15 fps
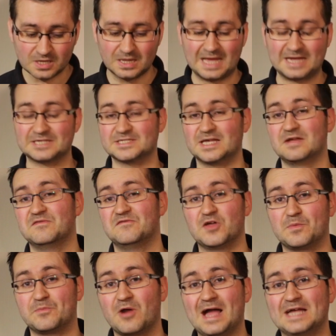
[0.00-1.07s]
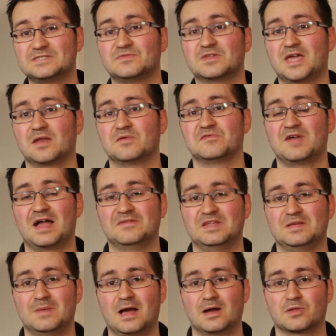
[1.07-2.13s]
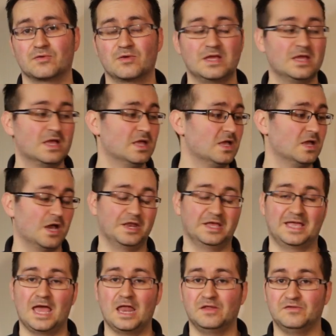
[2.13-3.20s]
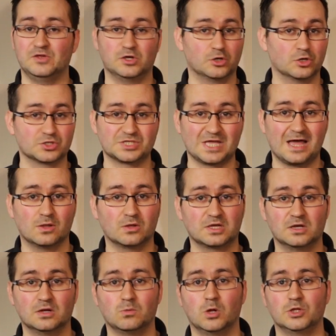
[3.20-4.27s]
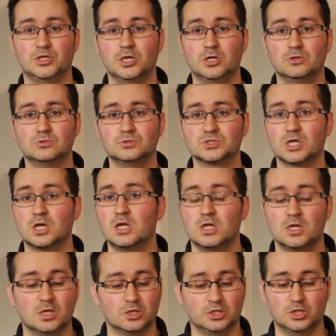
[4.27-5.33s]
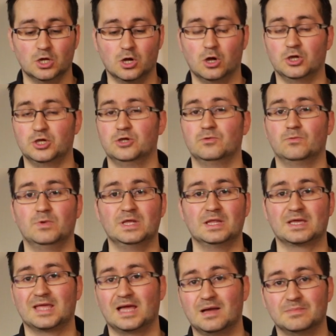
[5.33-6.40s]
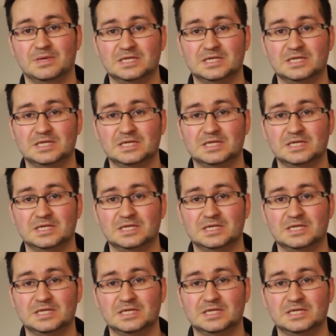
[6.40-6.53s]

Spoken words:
Like I say, for the price of the Canon 5D Mark III, and again, if you're going to start looking at one used, you know, you really can't